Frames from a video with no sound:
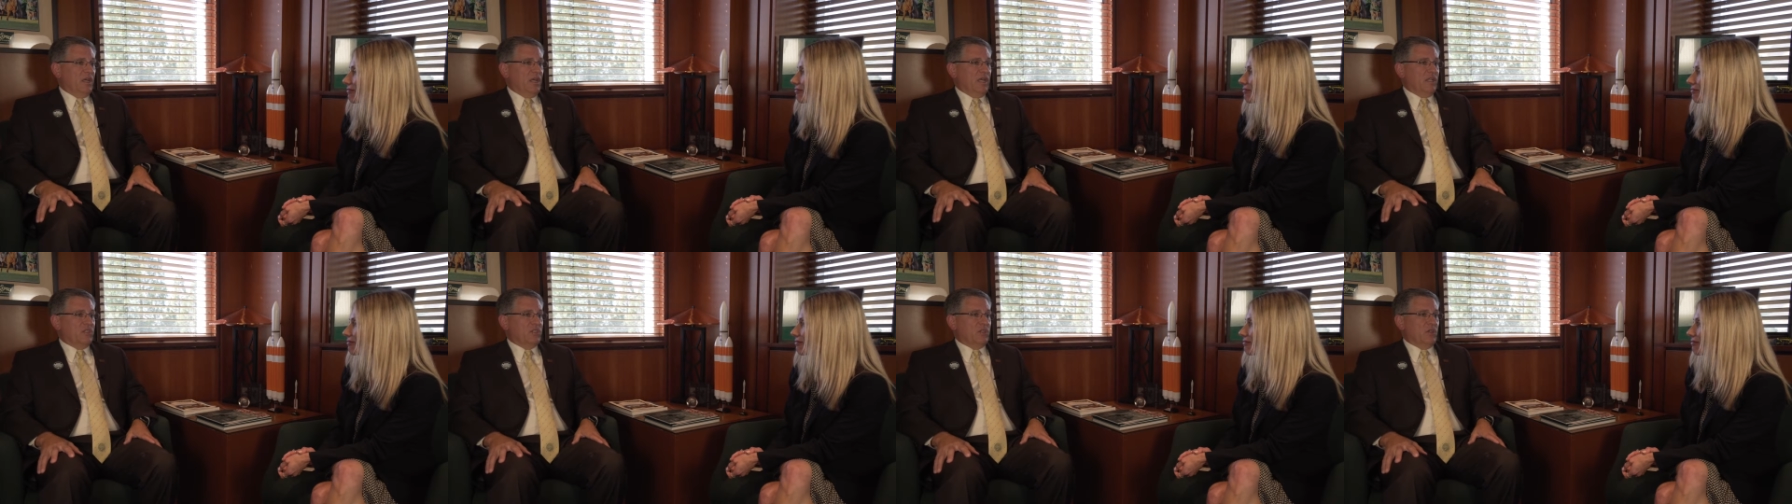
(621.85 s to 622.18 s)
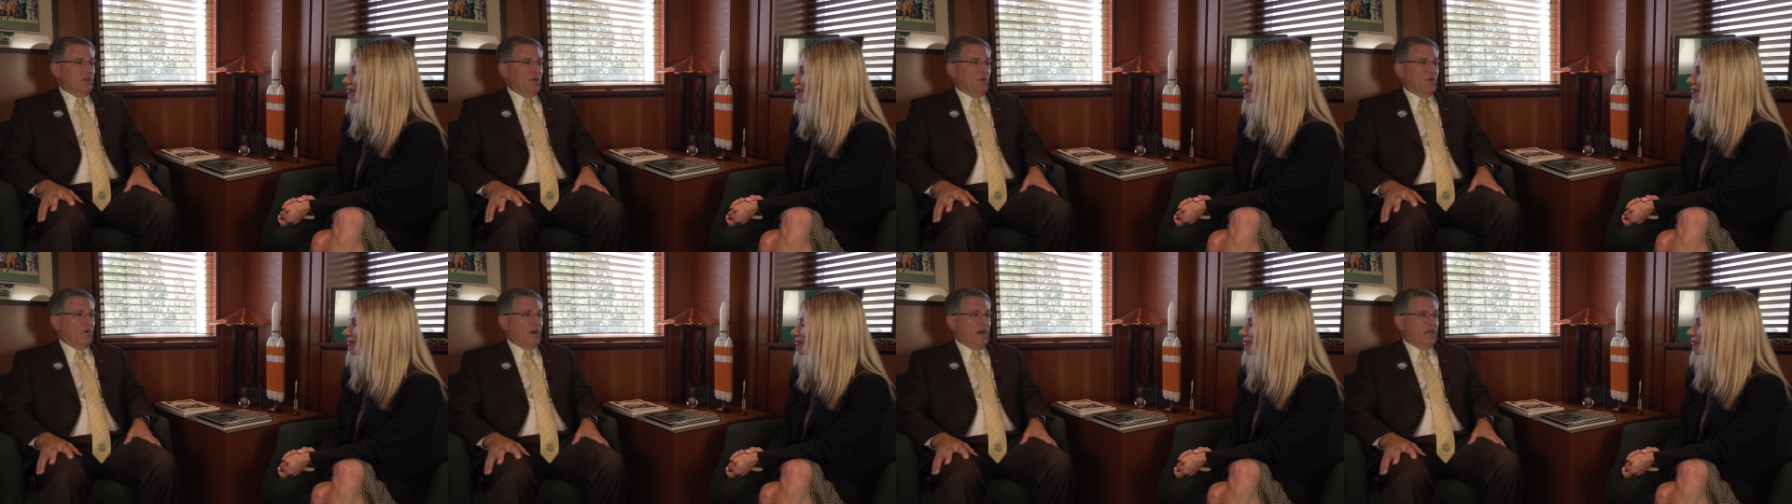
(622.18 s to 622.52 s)
And
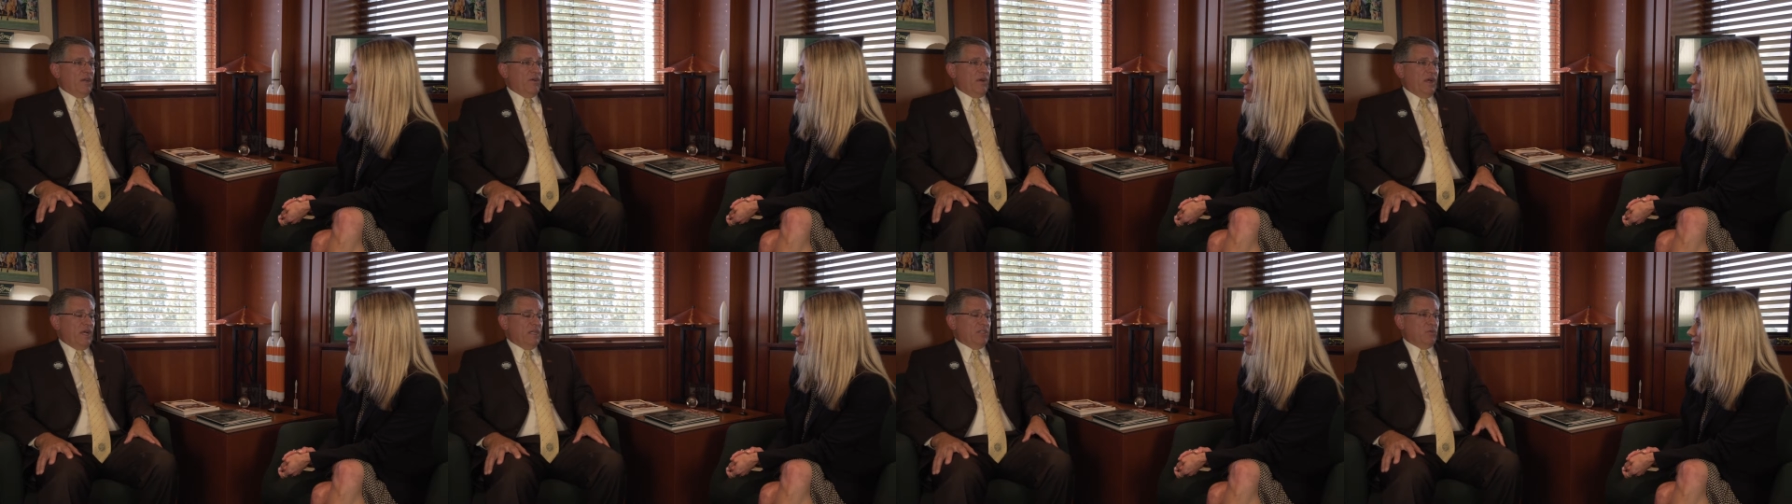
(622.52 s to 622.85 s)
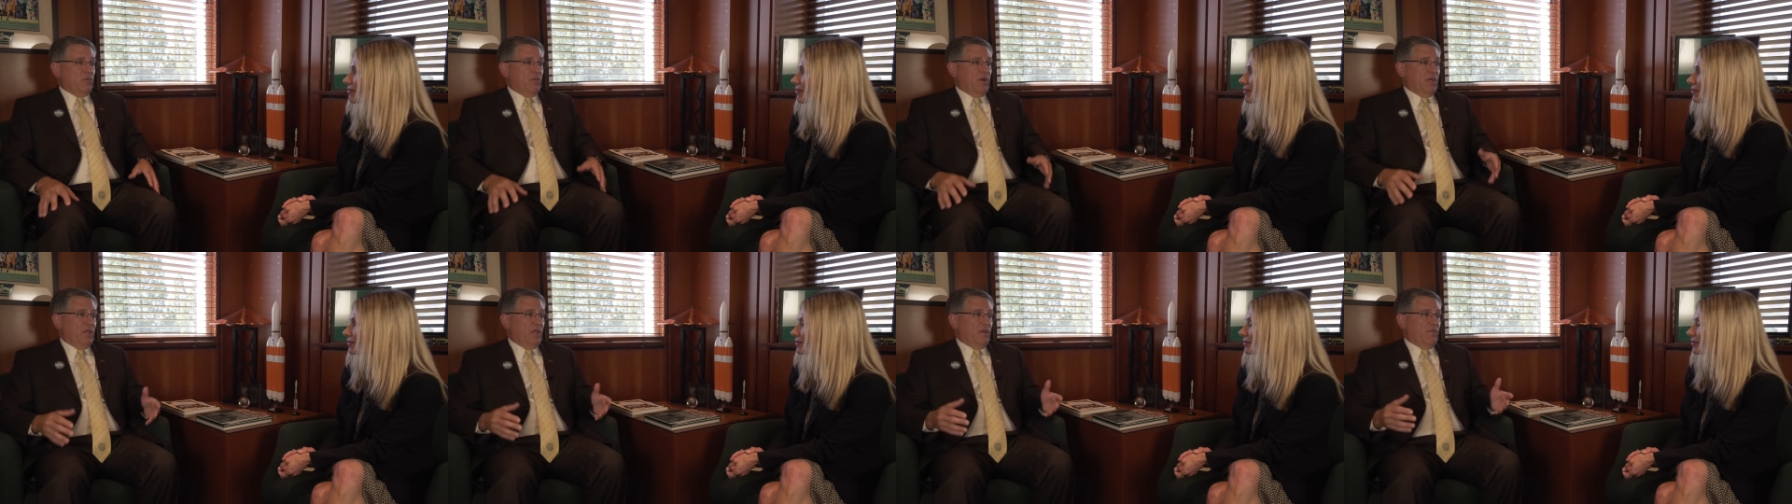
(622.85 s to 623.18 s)
so I
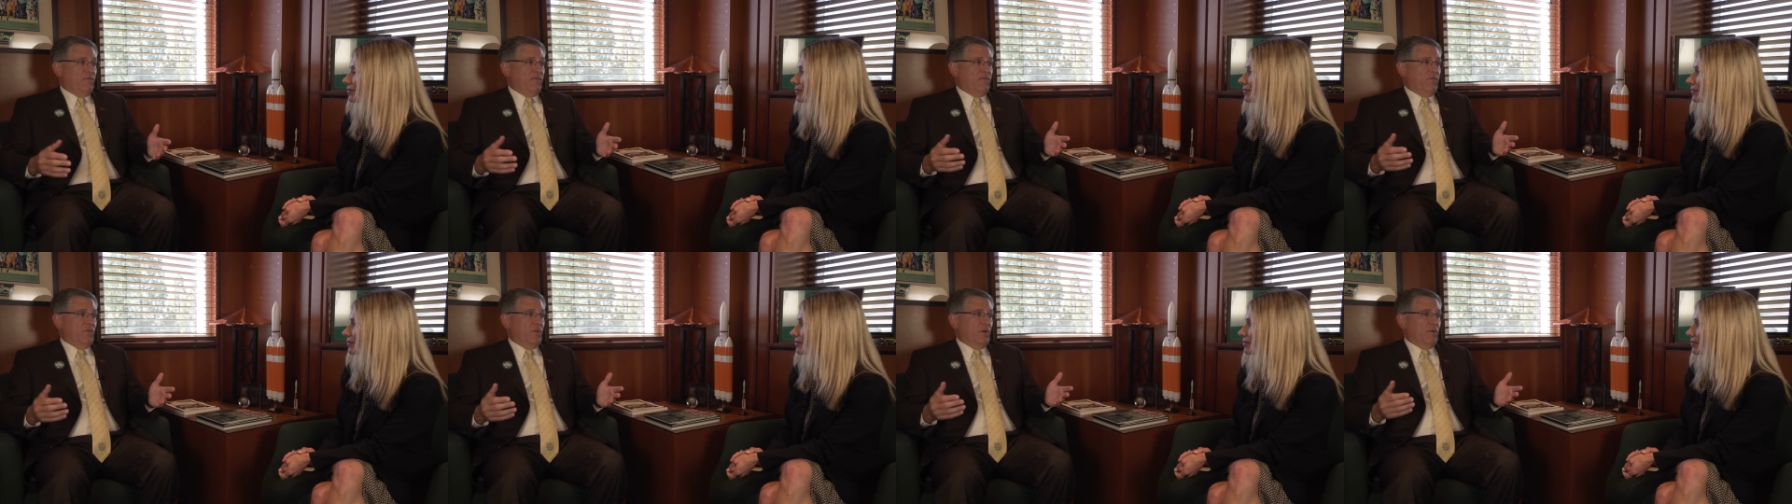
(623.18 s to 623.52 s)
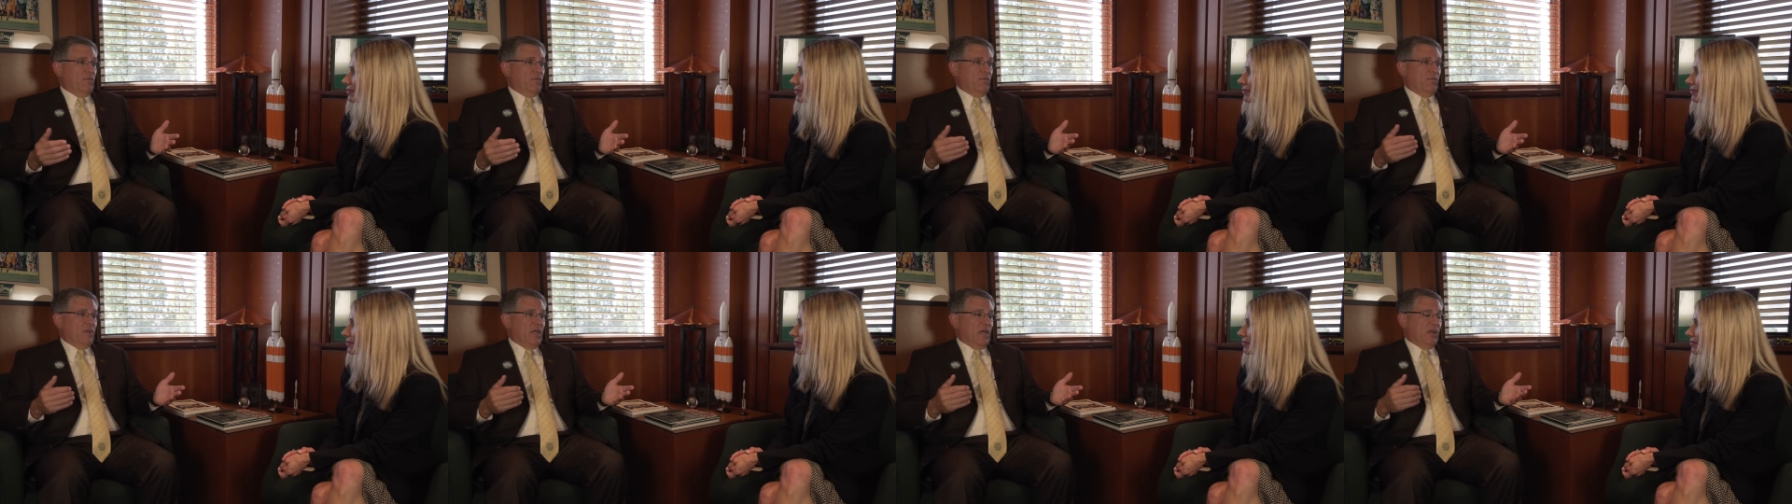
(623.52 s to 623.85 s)
graduated
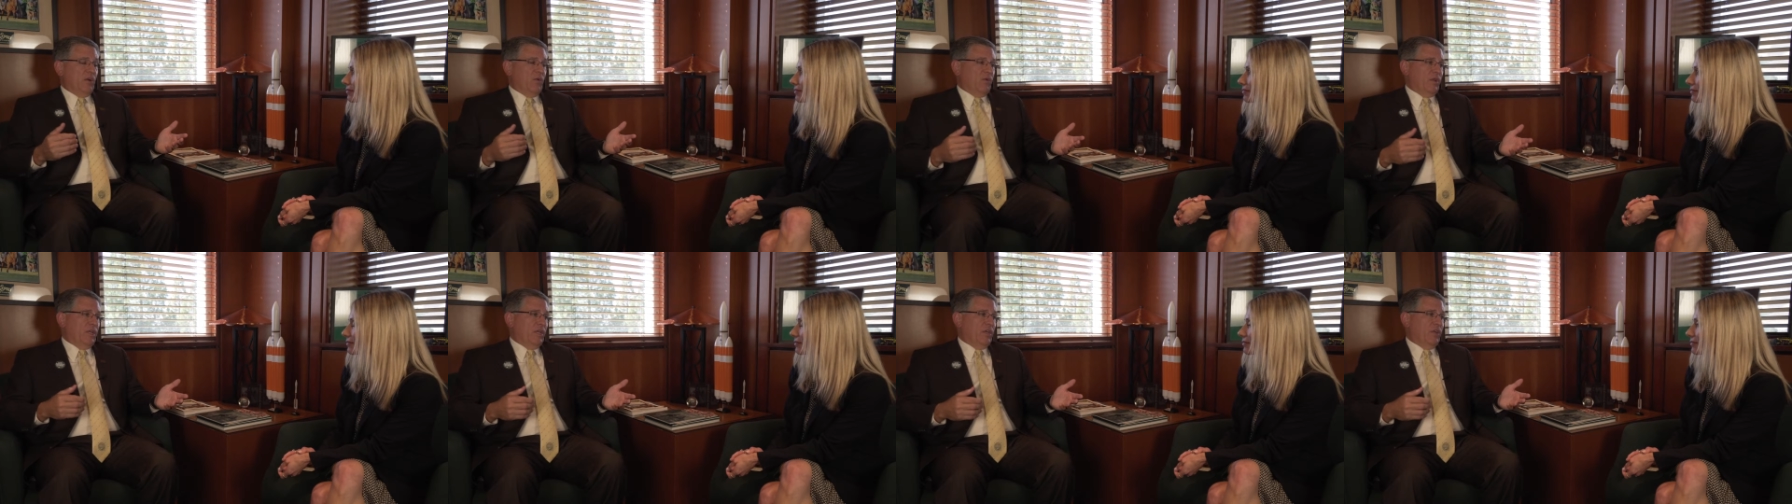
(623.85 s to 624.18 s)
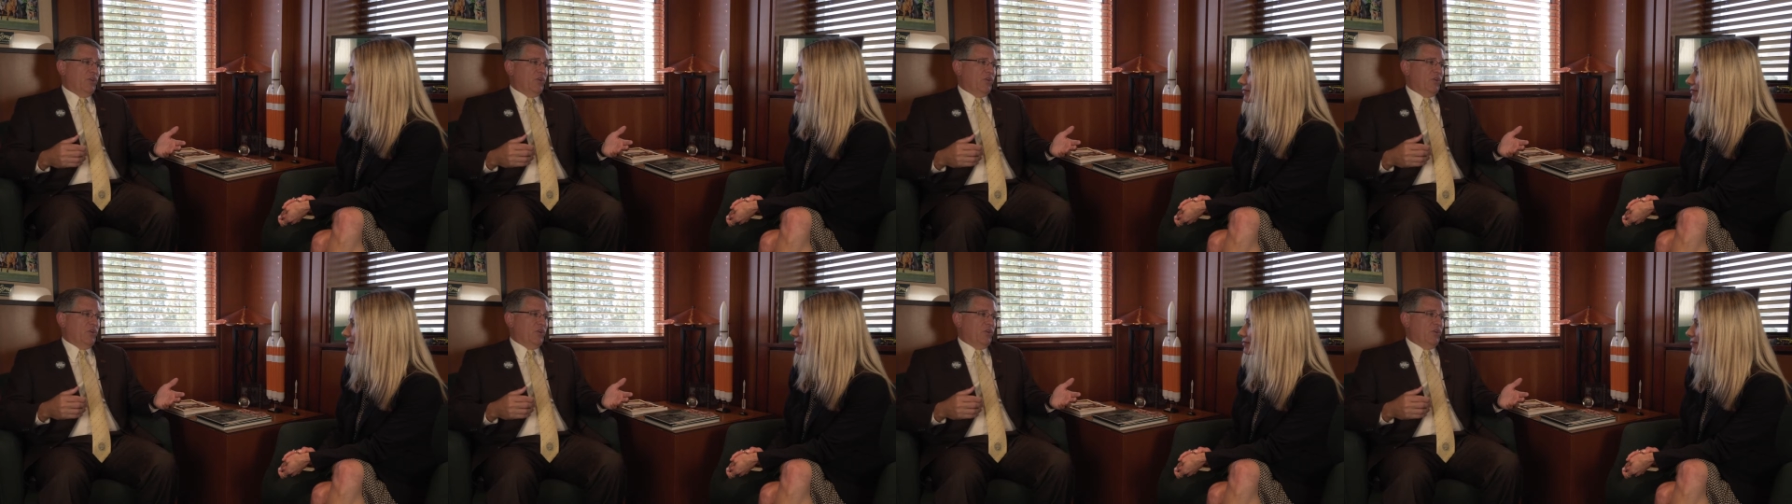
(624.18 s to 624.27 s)
from not only